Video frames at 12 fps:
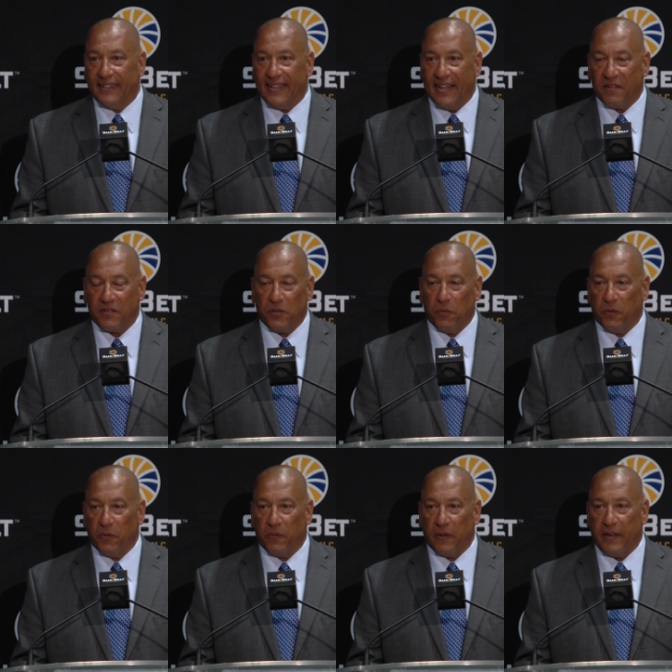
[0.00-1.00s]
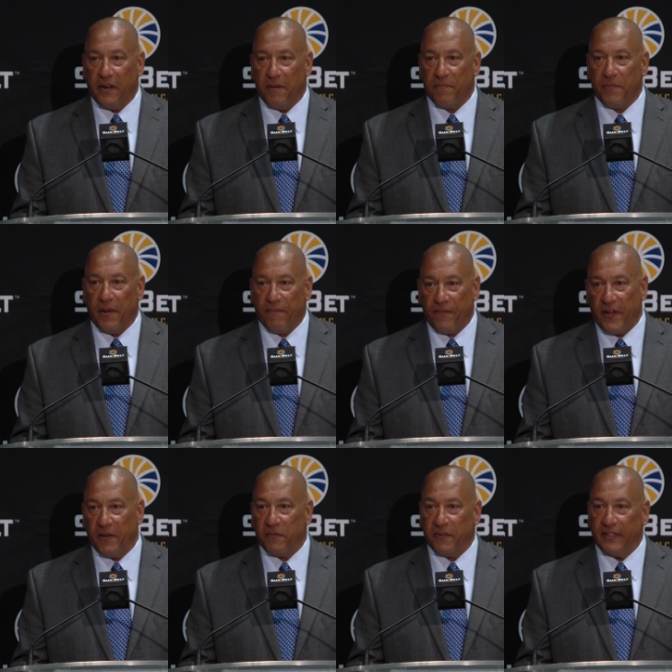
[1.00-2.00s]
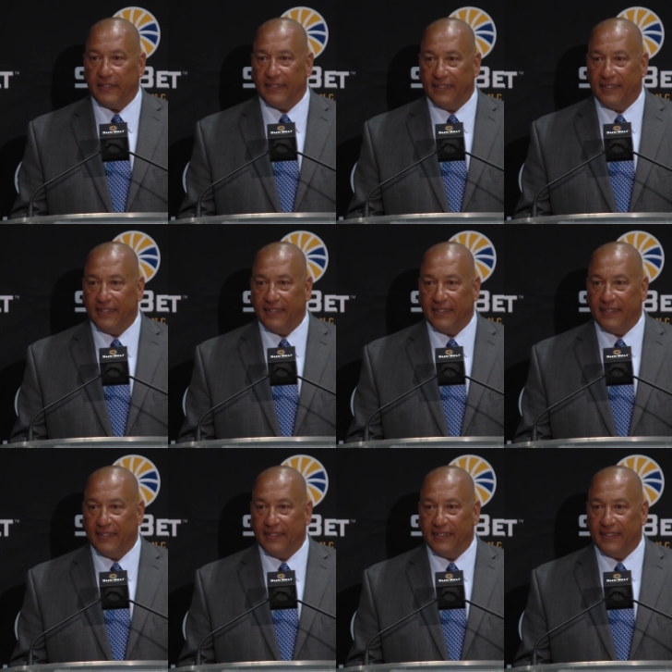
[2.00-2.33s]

Yeah, so we're, you know, I'm, I'm fine with it.